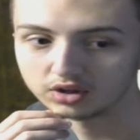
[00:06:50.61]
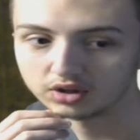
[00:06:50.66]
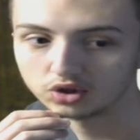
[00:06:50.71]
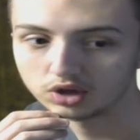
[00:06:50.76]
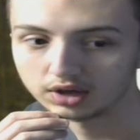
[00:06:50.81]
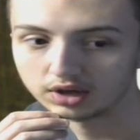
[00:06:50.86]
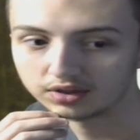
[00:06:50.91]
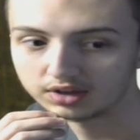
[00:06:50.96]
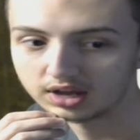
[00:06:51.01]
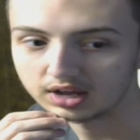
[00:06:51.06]

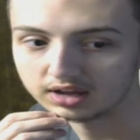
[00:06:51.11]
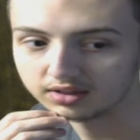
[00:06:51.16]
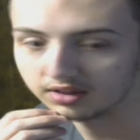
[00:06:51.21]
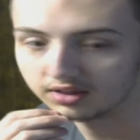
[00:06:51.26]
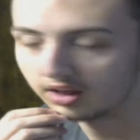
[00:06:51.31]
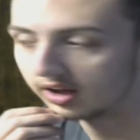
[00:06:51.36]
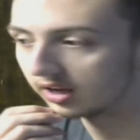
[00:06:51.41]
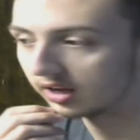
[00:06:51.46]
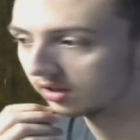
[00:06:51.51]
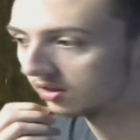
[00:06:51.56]
it's
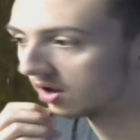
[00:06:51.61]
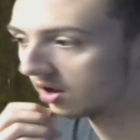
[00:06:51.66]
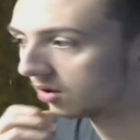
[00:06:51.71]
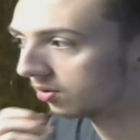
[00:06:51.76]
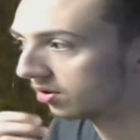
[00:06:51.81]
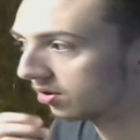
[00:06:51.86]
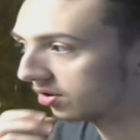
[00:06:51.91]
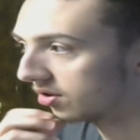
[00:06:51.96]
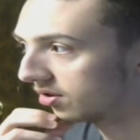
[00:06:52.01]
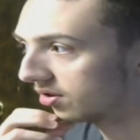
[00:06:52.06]

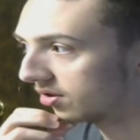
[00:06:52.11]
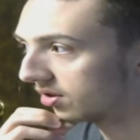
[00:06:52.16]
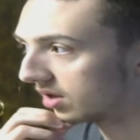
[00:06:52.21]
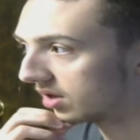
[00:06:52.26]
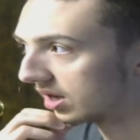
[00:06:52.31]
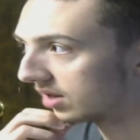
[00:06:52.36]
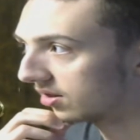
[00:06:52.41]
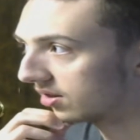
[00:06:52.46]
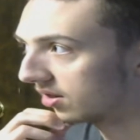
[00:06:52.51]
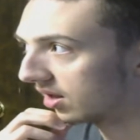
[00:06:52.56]

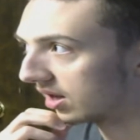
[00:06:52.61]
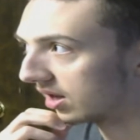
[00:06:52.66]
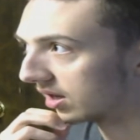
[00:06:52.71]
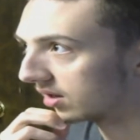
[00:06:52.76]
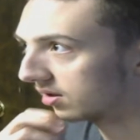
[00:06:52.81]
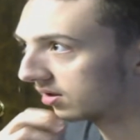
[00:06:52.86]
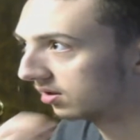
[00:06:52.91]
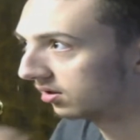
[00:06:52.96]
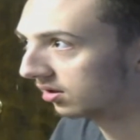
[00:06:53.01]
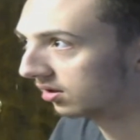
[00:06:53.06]

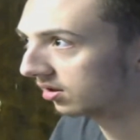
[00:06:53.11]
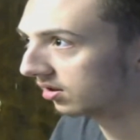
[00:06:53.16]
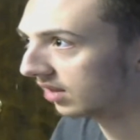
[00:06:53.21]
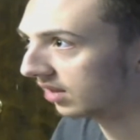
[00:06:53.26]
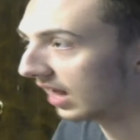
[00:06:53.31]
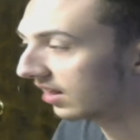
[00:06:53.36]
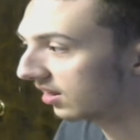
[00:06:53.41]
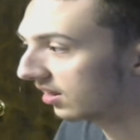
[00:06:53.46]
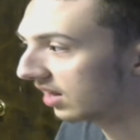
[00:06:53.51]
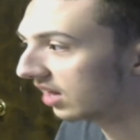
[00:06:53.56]
like
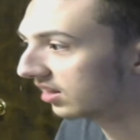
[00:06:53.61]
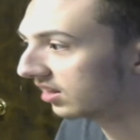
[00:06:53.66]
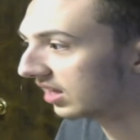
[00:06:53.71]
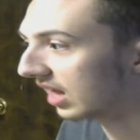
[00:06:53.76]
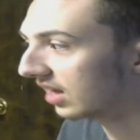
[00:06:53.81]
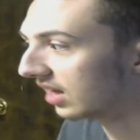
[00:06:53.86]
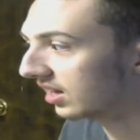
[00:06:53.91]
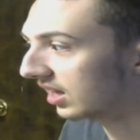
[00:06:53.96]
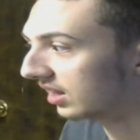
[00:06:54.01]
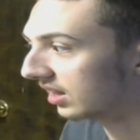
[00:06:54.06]
that's not the
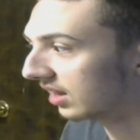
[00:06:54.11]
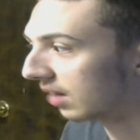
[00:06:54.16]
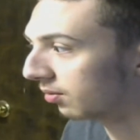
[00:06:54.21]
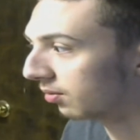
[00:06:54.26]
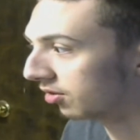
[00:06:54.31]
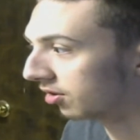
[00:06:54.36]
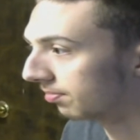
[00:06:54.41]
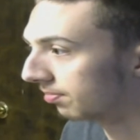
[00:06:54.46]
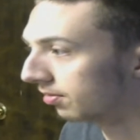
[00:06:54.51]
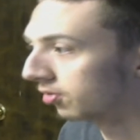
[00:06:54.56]
ending that
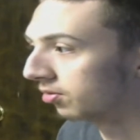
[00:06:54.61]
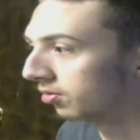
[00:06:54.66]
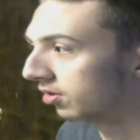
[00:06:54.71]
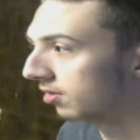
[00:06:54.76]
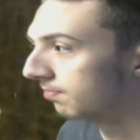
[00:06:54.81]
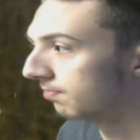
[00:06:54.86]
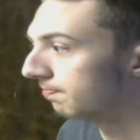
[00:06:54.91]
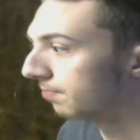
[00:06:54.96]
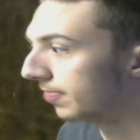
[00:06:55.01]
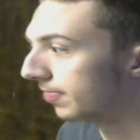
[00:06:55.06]
was supposed
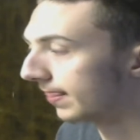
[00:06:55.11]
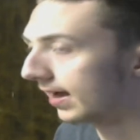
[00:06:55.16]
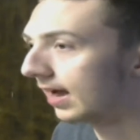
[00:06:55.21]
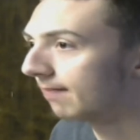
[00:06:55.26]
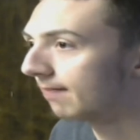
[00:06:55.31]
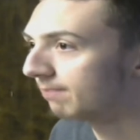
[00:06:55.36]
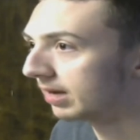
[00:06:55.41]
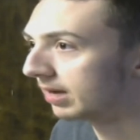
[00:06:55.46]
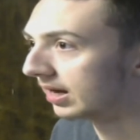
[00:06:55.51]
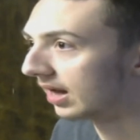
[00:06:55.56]
to
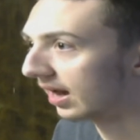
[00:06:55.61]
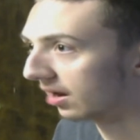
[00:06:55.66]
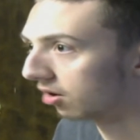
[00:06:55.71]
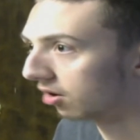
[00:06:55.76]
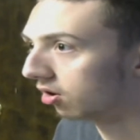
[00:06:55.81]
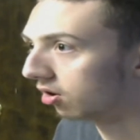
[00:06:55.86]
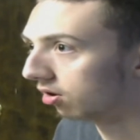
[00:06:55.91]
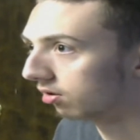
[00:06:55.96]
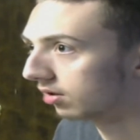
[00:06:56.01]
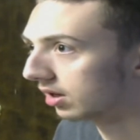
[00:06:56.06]
happen at
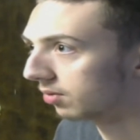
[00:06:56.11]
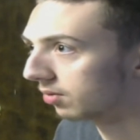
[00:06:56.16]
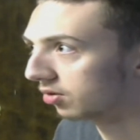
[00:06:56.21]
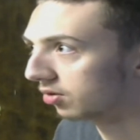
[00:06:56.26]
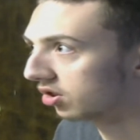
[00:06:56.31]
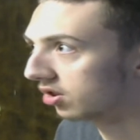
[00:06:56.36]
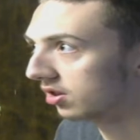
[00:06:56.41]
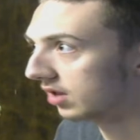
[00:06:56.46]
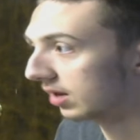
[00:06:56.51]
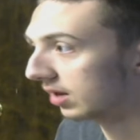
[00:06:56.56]
all. It
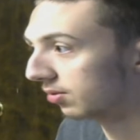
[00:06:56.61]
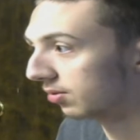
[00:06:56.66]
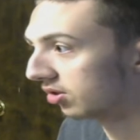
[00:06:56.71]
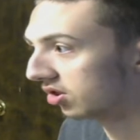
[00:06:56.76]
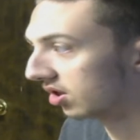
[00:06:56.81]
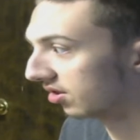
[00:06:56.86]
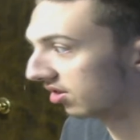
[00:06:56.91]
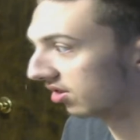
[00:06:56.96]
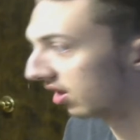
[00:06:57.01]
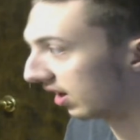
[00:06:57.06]
was
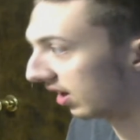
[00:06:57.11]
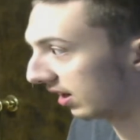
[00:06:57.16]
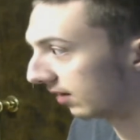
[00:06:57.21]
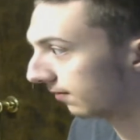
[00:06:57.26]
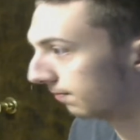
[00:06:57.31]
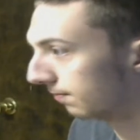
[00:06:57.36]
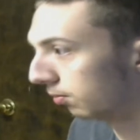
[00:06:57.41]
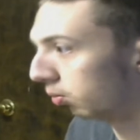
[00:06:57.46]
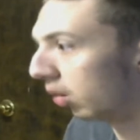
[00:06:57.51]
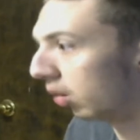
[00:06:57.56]
just
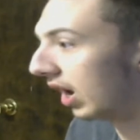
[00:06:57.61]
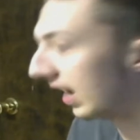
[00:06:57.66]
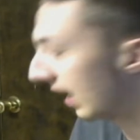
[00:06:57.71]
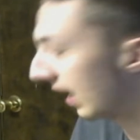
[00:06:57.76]
like, why